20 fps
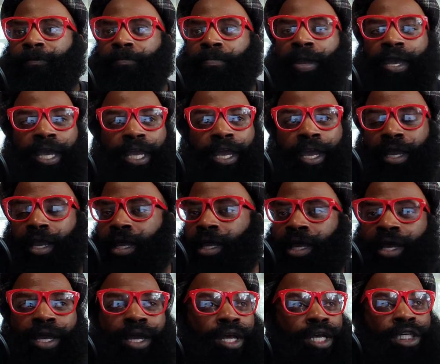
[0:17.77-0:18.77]

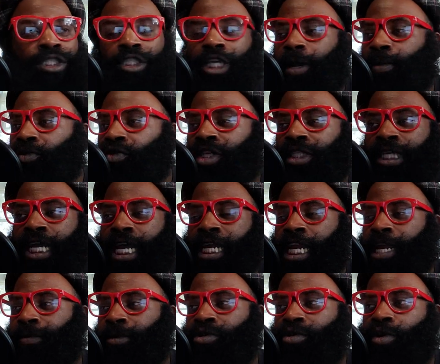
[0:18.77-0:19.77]
Same with this
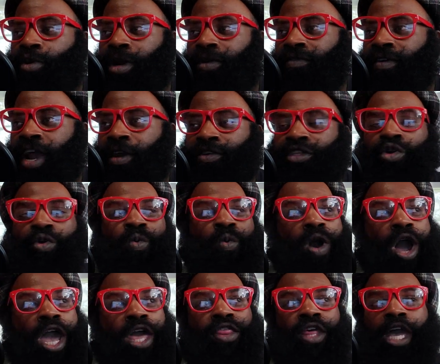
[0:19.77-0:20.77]
goddamn coronavirus.
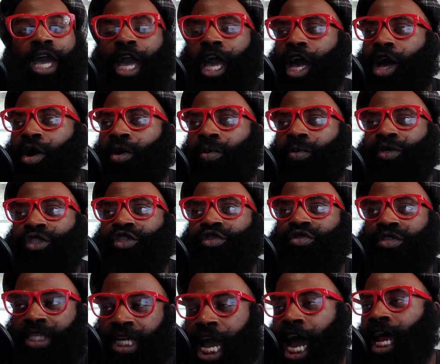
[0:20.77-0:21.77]
Why the hell would you
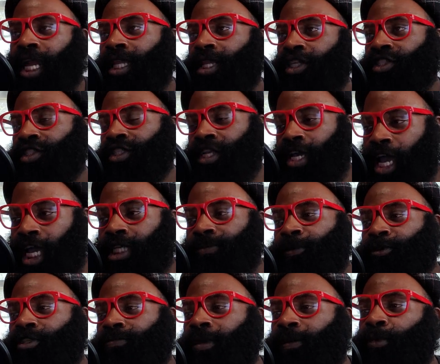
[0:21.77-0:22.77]
not listen to
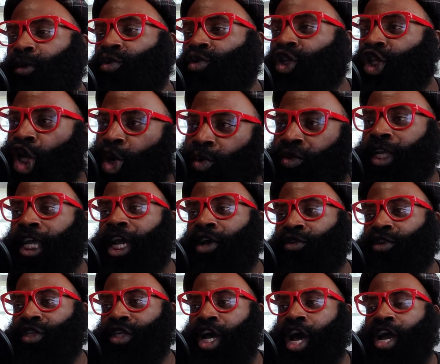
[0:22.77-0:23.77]
experts and people who know what the hell
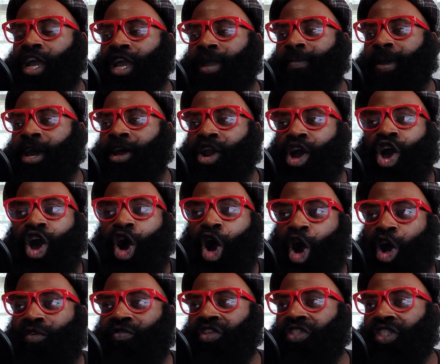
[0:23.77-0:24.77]
they're talking about?
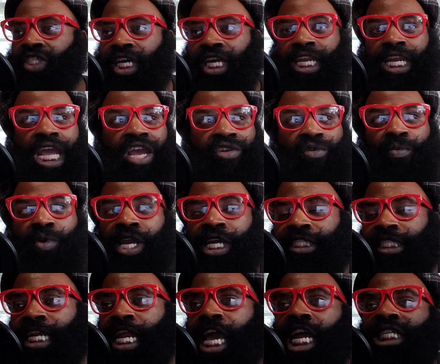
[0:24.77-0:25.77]
All of a sudden,
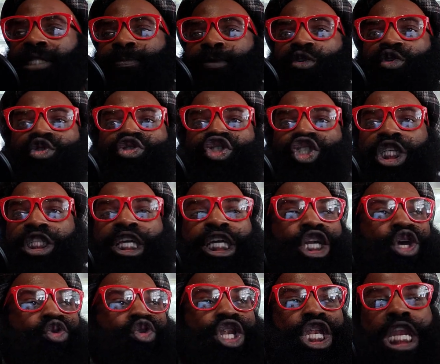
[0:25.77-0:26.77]
everybody's an expert on shit they
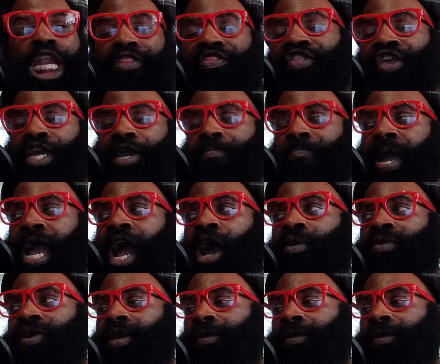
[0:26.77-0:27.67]
know nothing about.